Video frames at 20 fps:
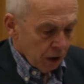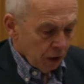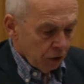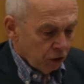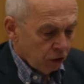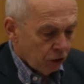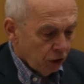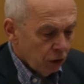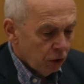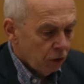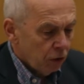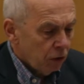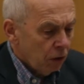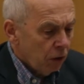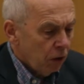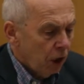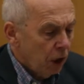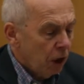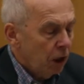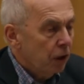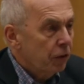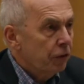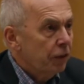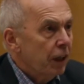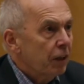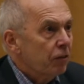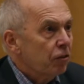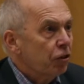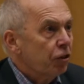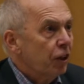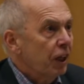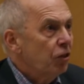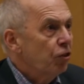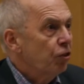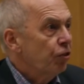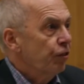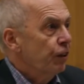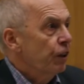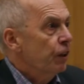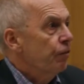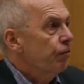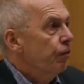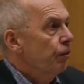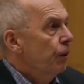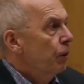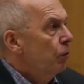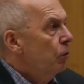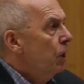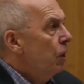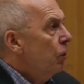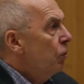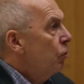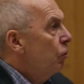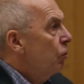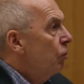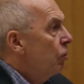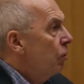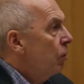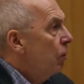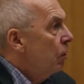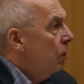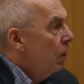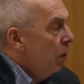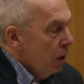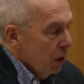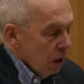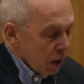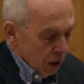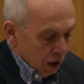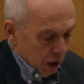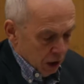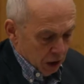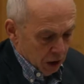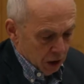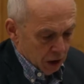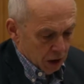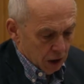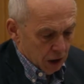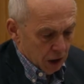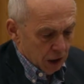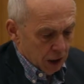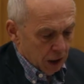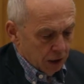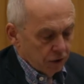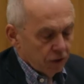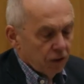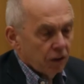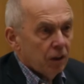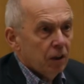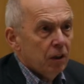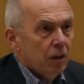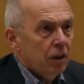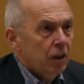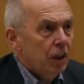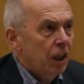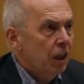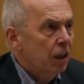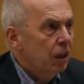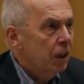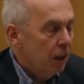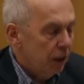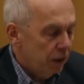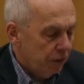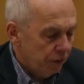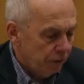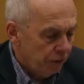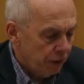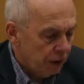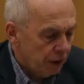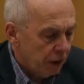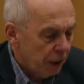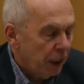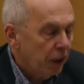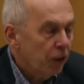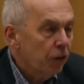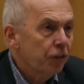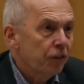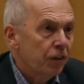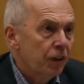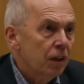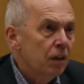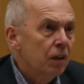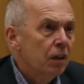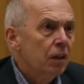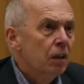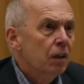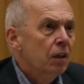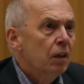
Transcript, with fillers: So that transfer from the rich and the young and the healthy,